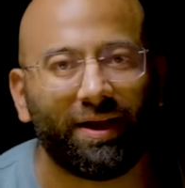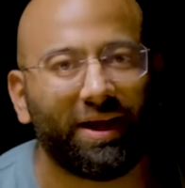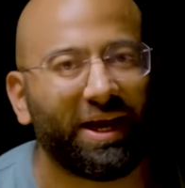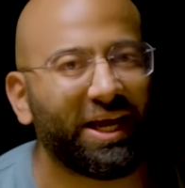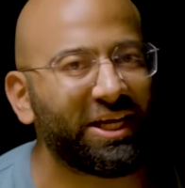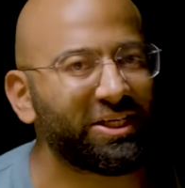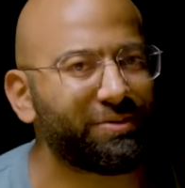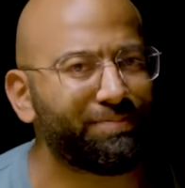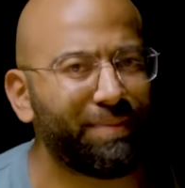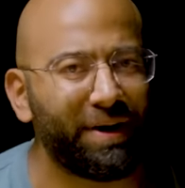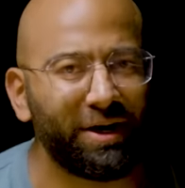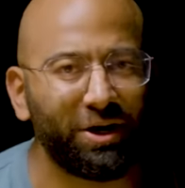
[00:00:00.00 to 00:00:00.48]

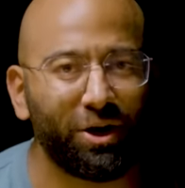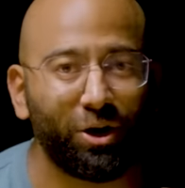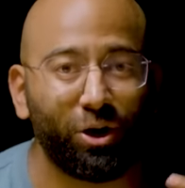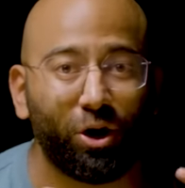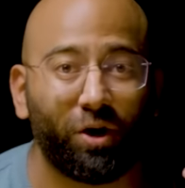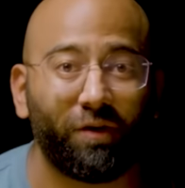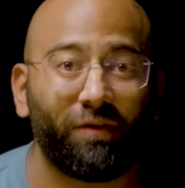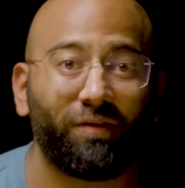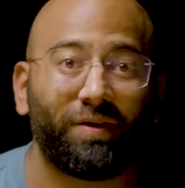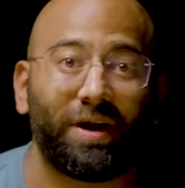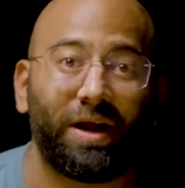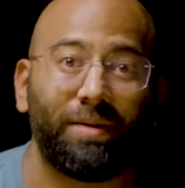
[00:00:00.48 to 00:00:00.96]
has spent a
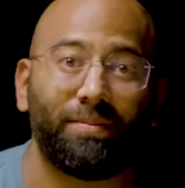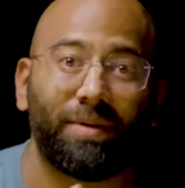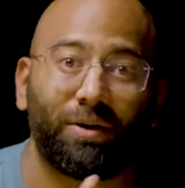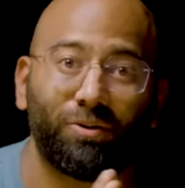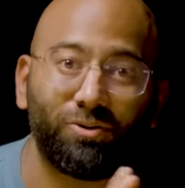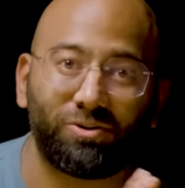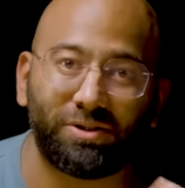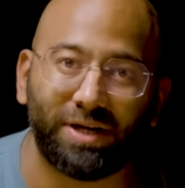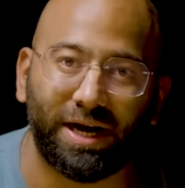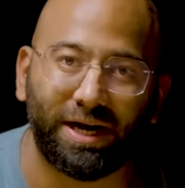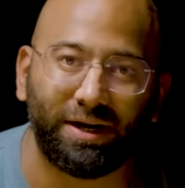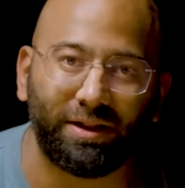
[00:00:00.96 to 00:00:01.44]
lot of time
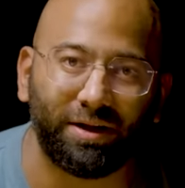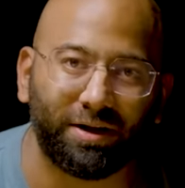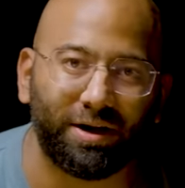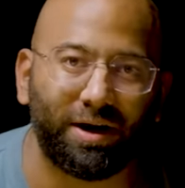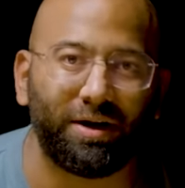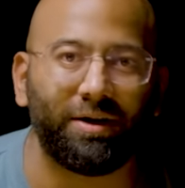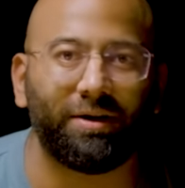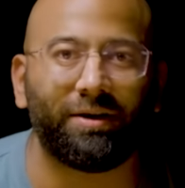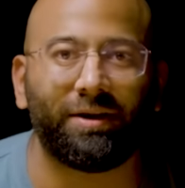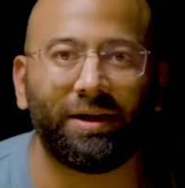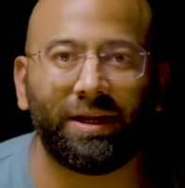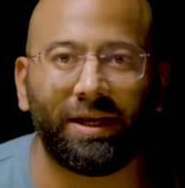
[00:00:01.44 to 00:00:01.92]
outside the
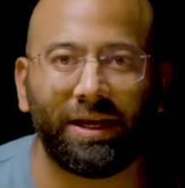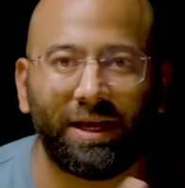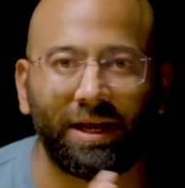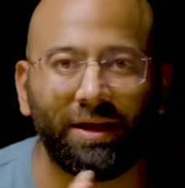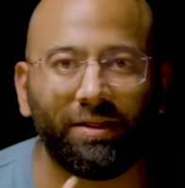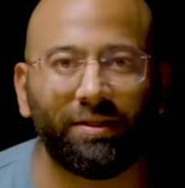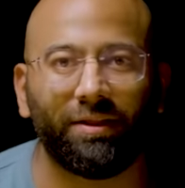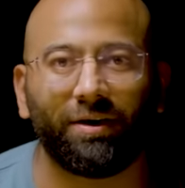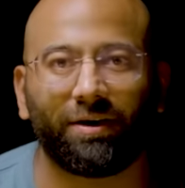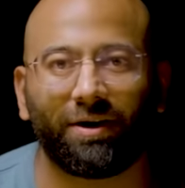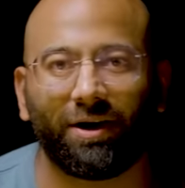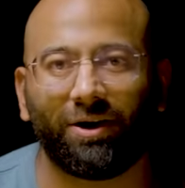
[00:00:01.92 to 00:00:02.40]
country,
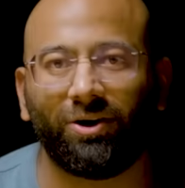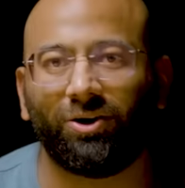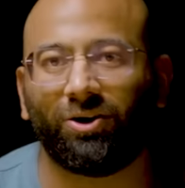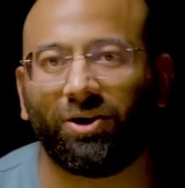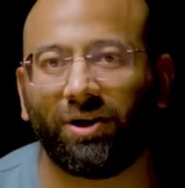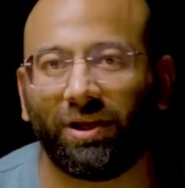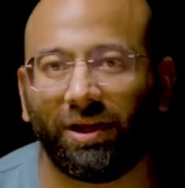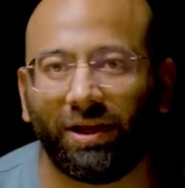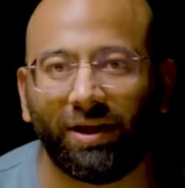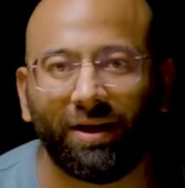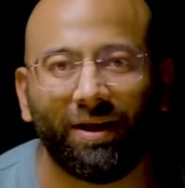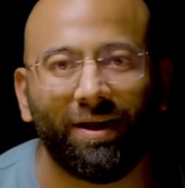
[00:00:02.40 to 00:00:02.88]
in the
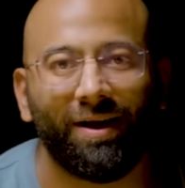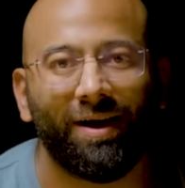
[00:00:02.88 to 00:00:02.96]
country,